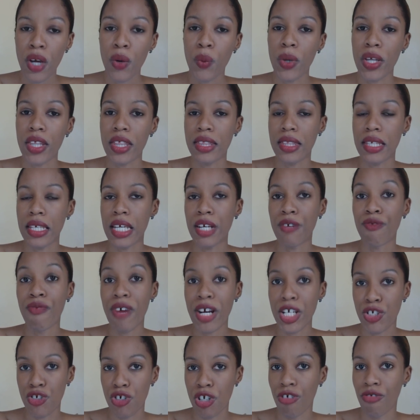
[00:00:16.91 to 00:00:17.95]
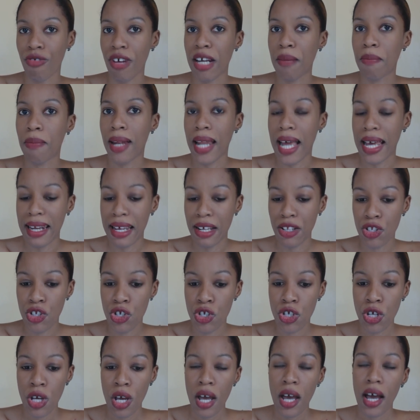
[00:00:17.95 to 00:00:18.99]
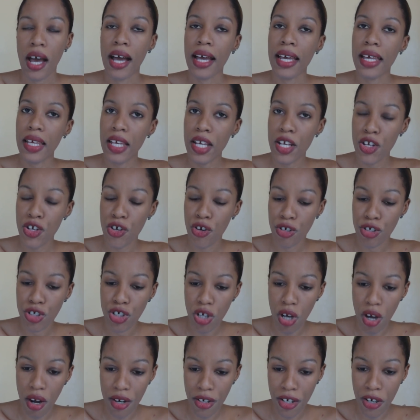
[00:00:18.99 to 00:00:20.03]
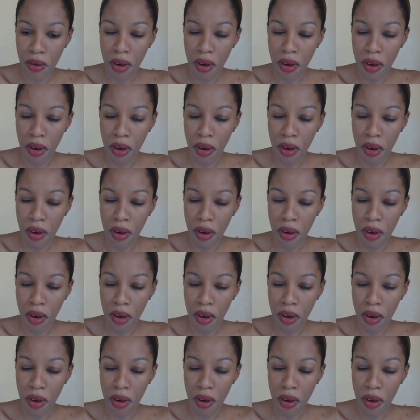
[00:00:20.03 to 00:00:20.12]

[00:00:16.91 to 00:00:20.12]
with the retrograde planets in your chart.